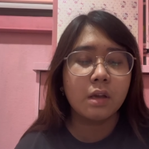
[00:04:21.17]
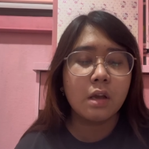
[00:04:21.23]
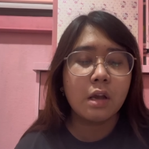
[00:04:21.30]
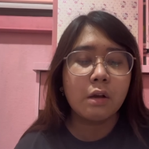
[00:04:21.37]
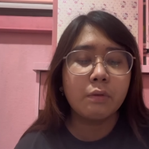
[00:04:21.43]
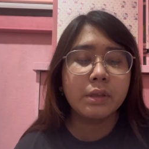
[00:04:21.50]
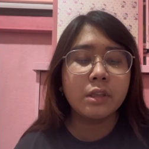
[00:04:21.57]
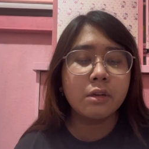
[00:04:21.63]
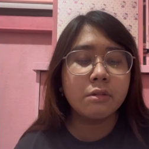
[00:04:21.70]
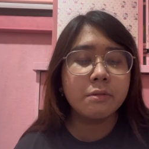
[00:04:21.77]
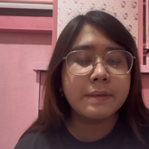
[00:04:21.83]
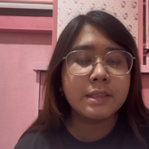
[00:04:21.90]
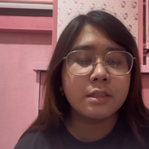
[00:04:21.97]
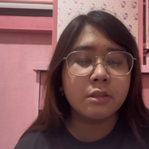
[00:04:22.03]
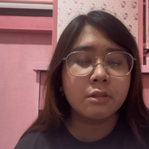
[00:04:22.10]
With the
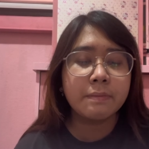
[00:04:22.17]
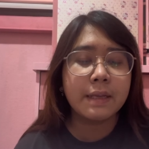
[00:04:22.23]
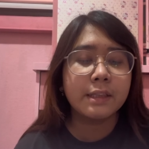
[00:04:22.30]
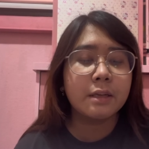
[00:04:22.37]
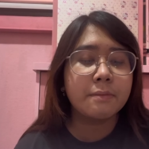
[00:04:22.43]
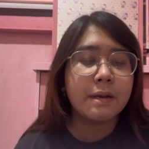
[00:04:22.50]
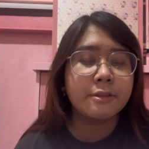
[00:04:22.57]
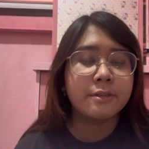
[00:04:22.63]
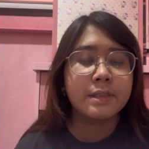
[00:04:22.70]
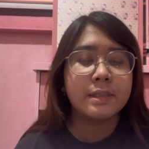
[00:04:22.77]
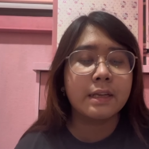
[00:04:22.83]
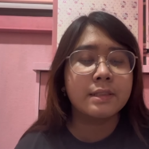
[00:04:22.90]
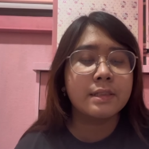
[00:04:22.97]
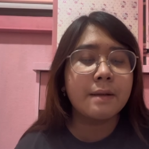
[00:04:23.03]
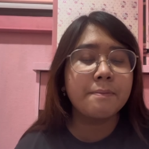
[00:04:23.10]
Rubik's Cube and the mattress
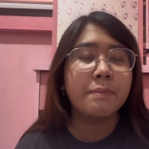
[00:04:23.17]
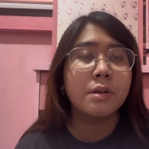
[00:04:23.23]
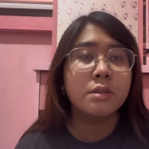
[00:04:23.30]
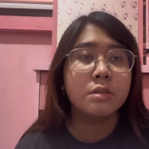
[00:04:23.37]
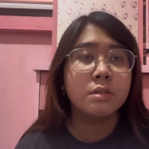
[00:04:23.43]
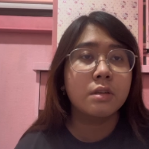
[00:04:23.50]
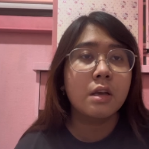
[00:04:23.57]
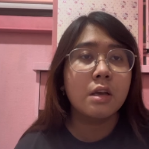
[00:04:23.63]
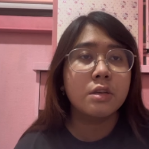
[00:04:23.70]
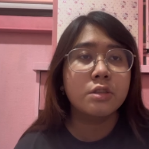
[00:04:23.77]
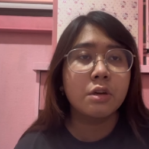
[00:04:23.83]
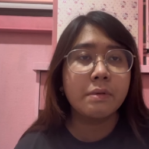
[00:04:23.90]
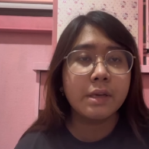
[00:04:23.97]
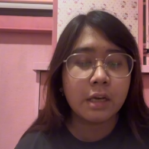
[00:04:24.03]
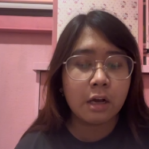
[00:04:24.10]
examples
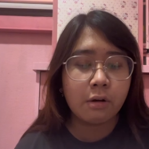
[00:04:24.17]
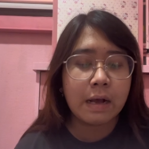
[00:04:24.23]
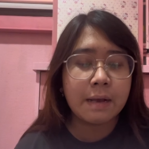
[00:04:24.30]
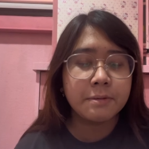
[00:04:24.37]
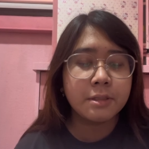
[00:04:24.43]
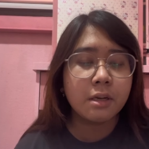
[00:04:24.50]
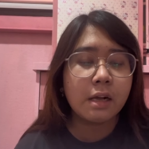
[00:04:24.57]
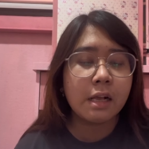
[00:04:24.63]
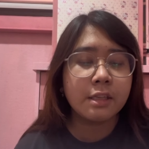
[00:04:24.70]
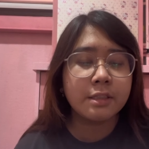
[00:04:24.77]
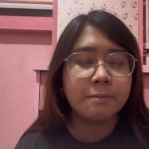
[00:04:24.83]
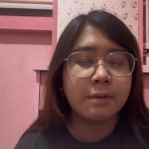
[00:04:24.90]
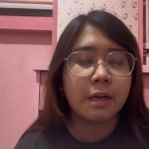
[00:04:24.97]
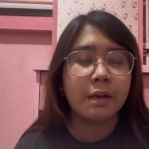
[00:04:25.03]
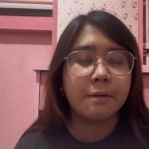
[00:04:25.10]
showing how abstract
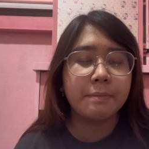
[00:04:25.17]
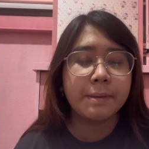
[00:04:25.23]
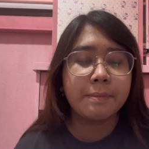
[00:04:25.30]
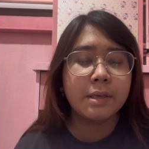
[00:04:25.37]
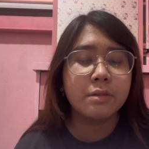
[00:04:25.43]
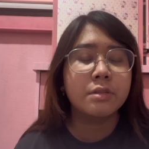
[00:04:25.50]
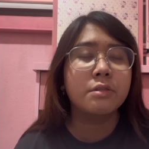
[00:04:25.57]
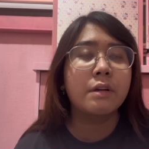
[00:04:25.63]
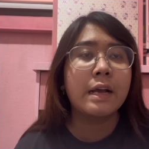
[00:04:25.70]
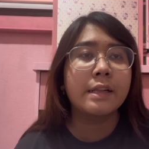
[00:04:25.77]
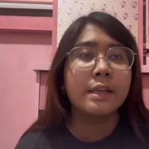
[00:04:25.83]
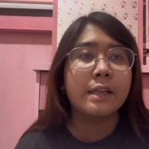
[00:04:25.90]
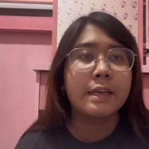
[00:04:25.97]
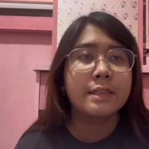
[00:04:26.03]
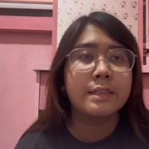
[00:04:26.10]
algebra may be used to
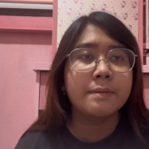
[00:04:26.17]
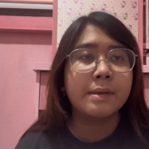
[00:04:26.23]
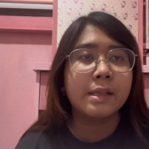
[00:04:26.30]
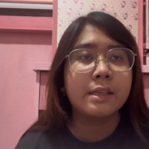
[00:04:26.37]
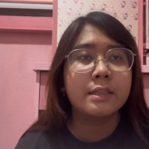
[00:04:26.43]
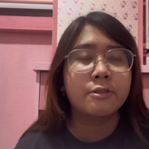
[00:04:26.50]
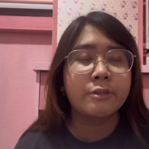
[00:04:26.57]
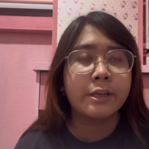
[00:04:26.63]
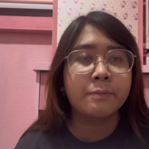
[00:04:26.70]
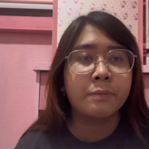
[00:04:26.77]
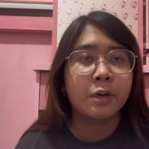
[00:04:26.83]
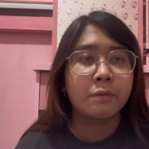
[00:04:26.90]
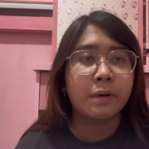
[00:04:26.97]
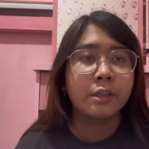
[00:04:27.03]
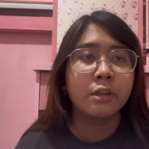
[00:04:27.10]
analyze seemingly
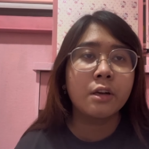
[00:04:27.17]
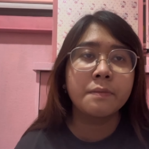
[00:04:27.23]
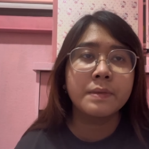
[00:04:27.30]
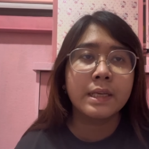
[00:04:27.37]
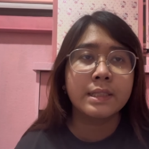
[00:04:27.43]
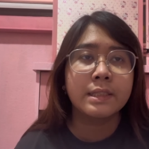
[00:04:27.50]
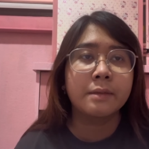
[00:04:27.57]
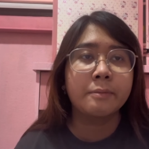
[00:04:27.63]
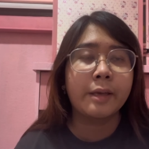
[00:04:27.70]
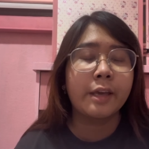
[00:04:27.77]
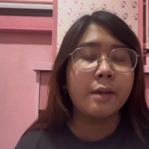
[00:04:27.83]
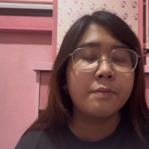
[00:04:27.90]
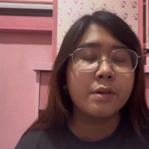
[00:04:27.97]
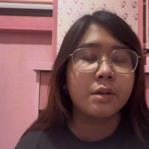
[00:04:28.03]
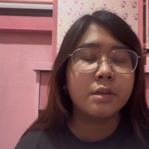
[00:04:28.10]
straightforward objects and
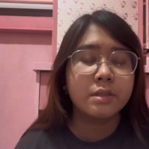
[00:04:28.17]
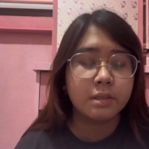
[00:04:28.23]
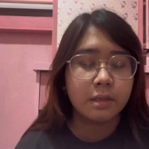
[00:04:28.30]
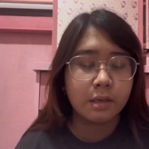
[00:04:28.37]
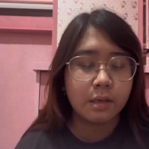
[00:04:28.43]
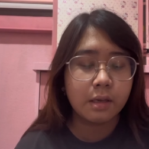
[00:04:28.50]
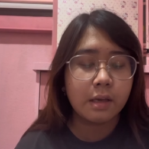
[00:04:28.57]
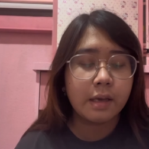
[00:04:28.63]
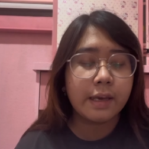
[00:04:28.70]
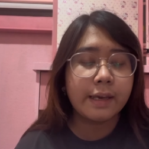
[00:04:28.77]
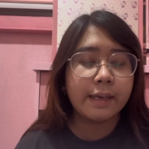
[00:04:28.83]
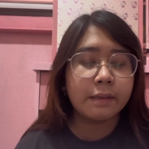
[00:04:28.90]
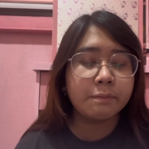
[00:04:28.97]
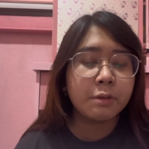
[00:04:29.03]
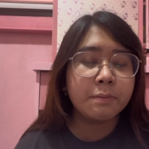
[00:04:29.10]
behaviors,
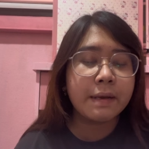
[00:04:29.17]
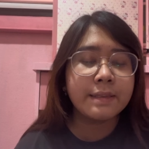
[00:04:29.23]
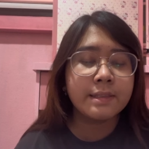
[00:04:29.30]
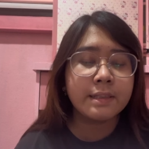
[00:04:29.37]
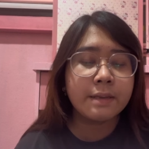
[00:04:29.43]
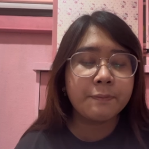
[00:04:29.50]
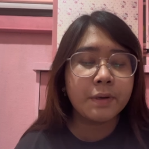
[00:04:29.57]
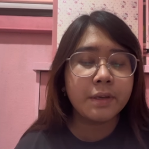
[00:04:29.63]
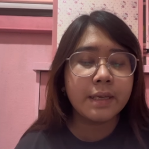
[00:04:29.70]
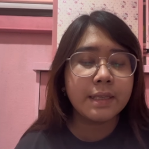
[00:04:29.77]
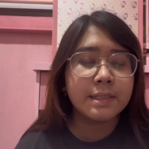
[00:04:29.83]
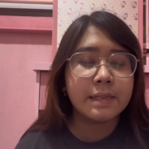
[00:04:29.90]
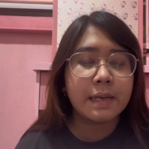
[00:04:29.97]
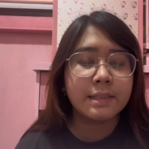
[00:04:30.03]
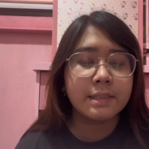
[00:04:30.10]
it provides deeper
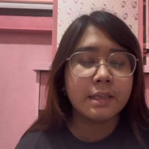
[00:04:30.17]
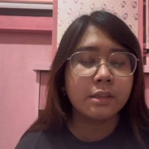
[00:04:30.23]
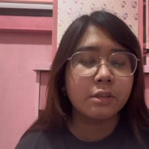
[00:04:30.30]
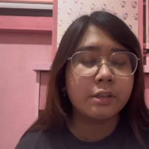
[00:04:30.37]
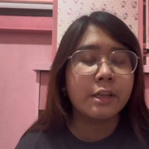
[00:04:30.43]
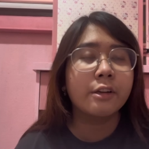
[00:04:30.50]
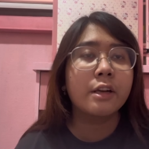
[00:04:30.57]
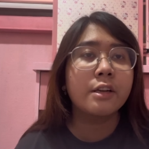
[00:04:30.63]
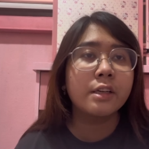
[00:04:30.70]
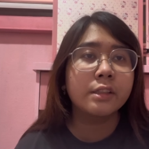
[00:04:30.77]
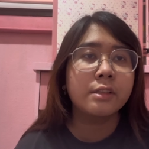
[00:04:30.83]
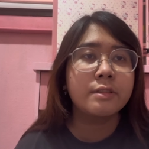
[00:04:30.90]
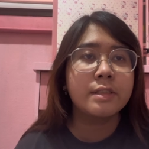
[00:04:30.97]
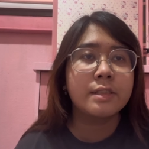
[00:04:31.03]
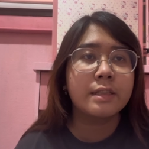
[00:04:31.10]
insights into their
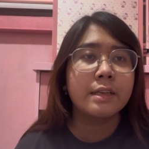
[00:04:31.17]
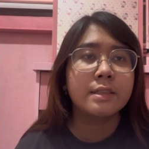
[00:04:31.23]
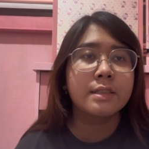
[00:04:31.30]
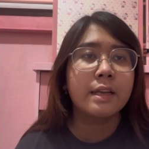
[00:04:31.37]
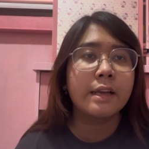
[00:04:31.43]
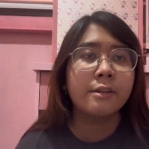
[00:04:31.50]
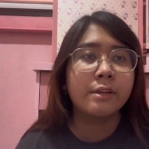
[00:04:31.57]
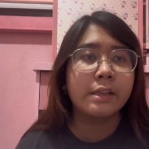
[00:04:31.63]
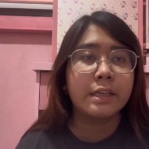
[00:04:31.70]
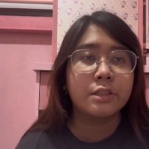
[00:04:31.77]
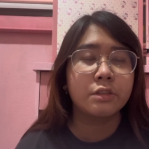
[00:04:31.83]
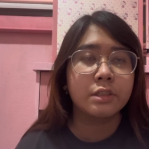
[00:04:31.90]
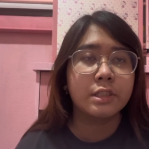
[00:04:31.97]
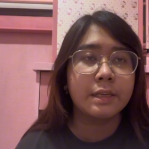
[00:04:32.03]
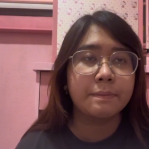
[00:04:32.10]
characteristics and
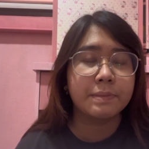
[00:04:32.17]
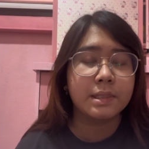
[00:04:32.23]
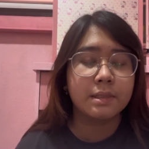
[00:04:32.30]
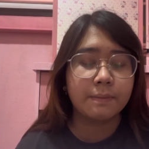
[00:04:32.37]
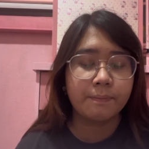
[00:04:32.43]
relationships.